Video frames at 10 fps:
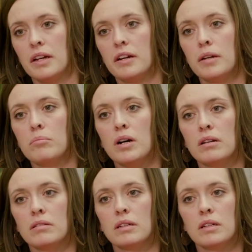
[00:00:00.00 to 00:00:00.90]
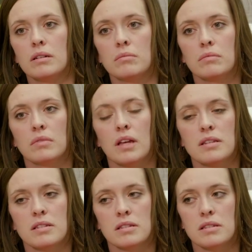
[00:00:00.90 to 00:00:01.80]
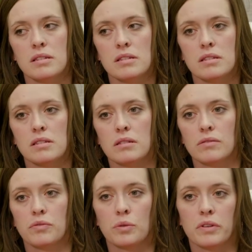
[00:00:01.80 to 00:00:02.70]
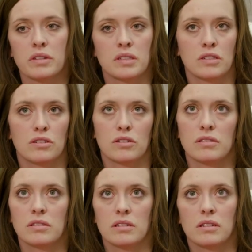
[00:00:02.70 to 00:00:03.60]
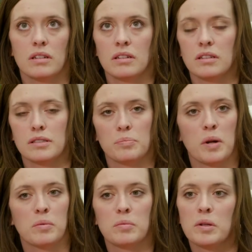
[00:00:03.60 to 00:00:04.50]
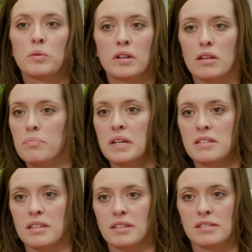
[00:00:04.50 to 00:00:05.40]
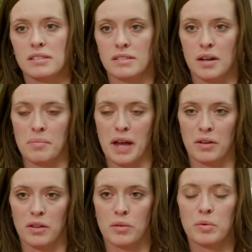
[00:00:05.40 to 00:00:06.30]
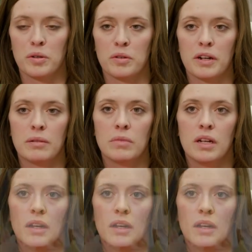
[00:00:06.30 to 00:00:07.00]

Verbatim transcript: Carrie modeling lessons for the teachers is probably one of the best things that's come out of the program.